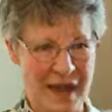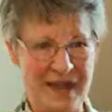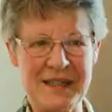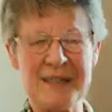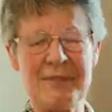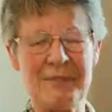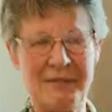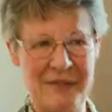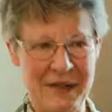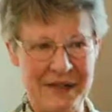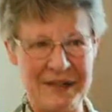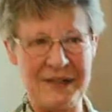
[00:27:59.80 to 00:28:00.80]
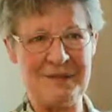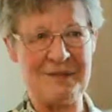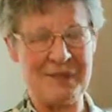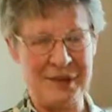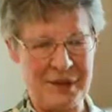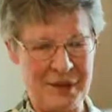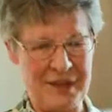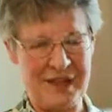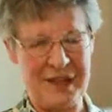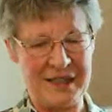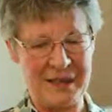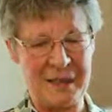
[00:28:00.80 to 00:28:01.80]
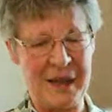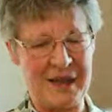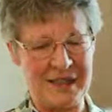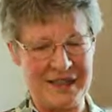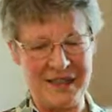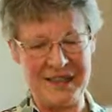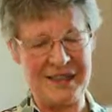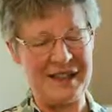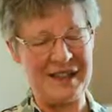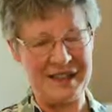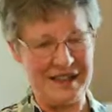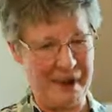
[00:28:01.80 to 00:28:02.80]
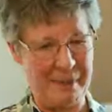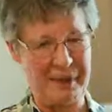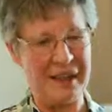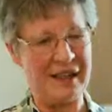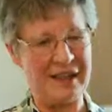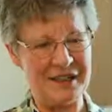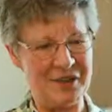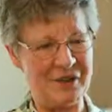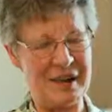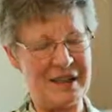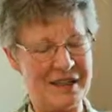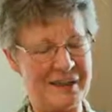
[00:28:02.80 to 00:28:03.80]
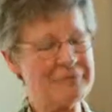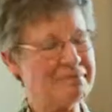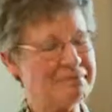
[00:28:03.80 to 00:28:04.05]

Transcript: Yes. Yes. No, it's amazing to see it happening. It's great.